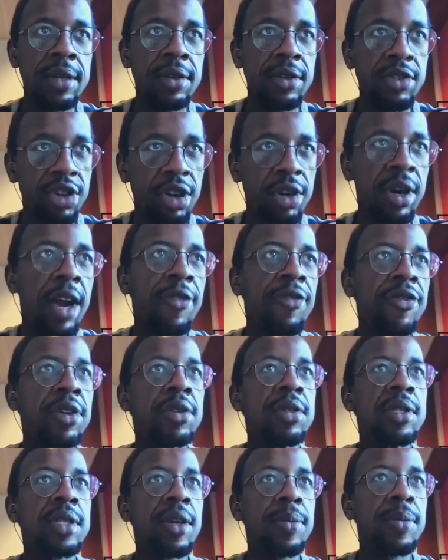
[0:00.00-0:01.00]

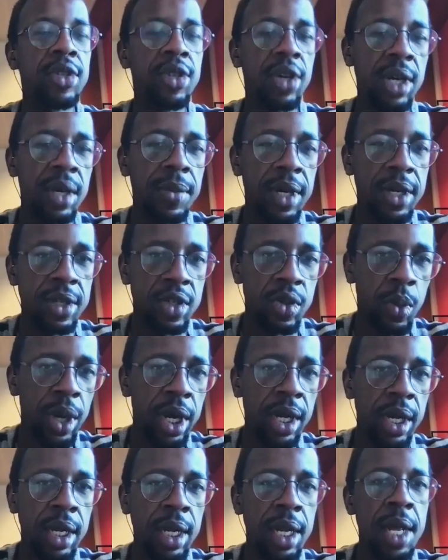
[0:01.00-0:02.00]
geographers have been talking about as
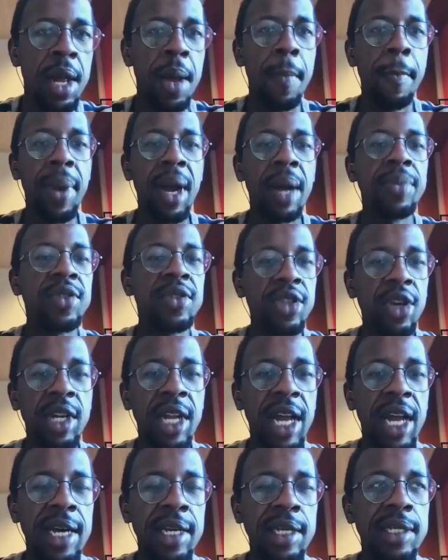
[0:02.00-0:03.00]
well, perhaps
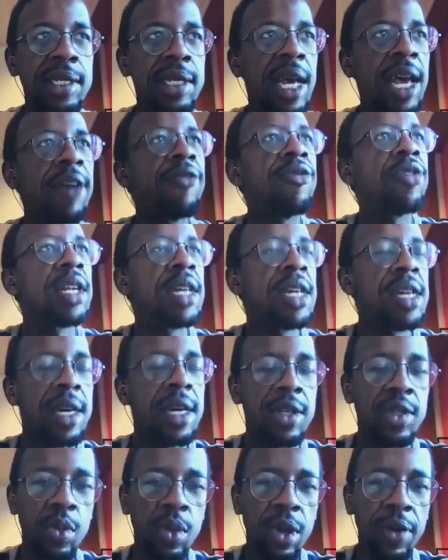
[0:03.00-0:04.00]
not as heavily
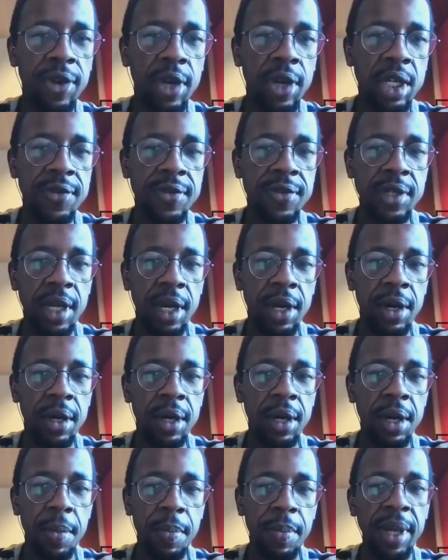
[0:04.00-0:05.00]
as we philosophers
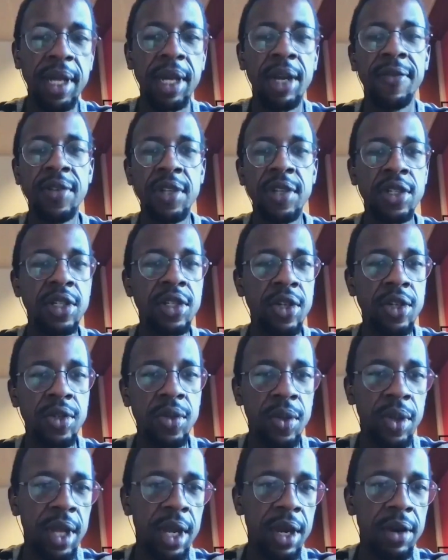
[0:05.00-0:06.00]
are, but the conversation is
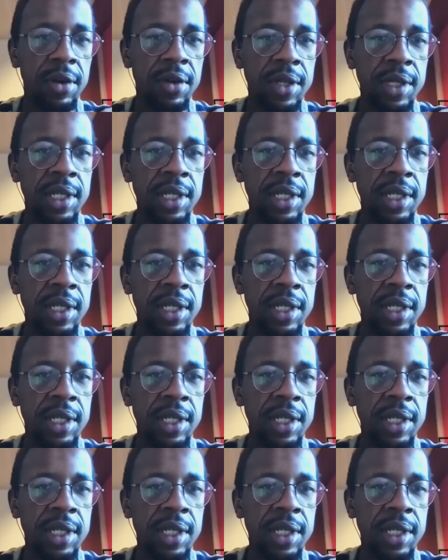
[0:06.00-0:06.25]
also there.